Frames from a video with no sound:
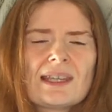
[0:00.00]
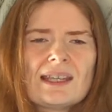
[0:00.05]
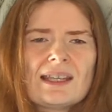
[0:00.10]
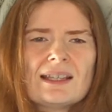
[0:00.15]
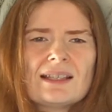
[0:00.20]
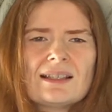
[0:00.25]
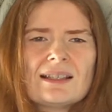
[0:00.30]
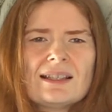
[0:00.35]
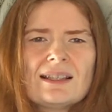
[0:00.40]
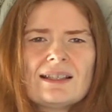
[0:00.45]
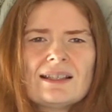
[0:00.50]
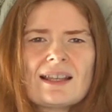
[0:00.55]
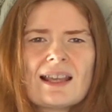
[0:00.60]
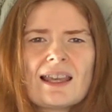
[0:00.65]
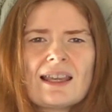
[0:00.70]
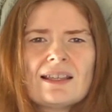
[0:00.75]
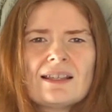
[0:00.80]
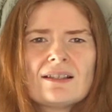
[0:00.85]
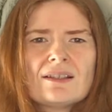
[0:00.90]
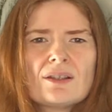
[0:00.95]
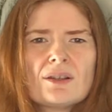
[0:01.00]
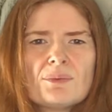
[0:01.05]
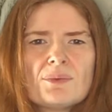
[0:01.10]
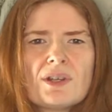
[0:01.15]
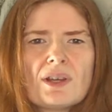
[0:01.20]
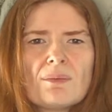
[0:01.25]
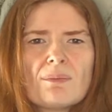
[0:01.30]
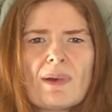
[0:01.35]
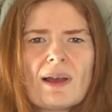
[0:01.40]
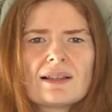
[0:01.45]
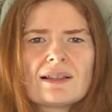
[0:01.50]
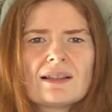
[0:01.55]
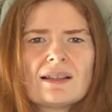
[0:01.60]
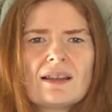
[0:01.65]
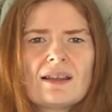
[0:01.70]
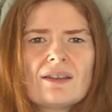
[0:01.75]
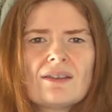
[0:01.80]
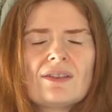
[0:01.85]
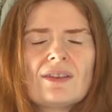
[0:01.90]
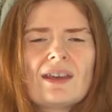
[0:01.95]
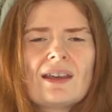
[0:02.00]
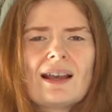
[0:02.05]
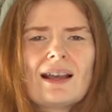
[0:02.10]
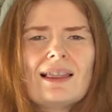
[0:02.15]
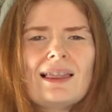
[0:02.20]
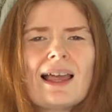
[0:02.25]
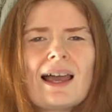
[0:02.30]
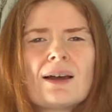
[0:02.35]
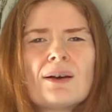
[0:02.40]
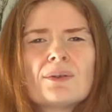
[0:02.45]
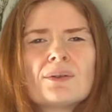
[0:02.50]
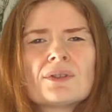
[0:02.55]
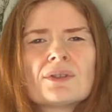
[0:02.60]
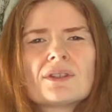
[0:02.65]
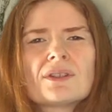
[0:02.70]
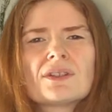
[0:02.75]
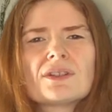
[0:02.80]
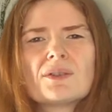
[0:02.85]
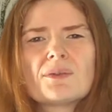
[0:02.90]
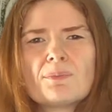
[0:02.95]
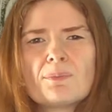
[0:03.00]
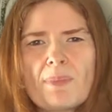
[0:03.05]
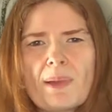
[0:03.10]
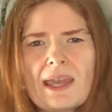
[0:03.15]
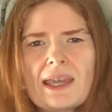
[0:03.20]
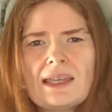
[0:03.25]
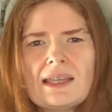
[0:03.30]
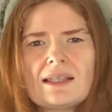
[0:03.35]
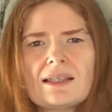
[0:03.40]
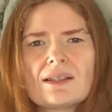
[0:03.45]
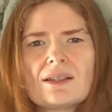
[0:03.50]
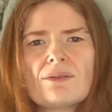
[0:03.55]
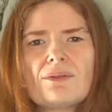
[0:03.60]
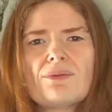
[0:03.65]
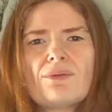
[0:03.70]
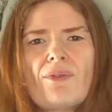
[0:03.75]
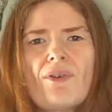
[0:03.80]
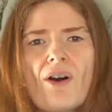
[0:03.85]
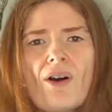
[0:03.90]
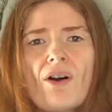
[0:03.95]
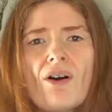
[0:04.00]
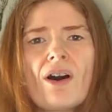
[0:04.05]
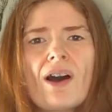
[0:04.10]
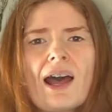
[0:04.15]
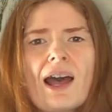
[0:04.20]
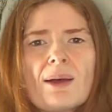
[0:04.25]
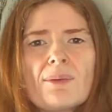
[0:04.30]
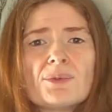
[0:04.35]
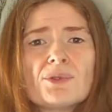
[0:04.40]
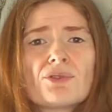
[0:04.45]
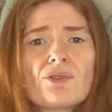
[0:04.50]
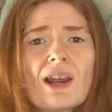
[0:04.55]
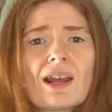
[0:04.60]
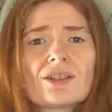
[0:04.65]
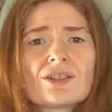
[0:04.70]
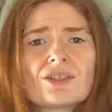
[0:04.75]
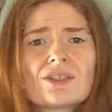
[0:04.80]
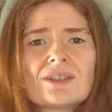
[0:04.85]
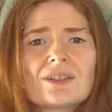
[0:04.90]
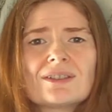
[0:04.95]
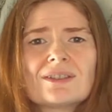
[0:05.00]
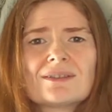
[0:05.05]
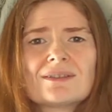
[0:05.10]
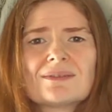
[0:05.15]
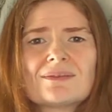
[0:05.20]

It is a subject matter that allows space for abstraction.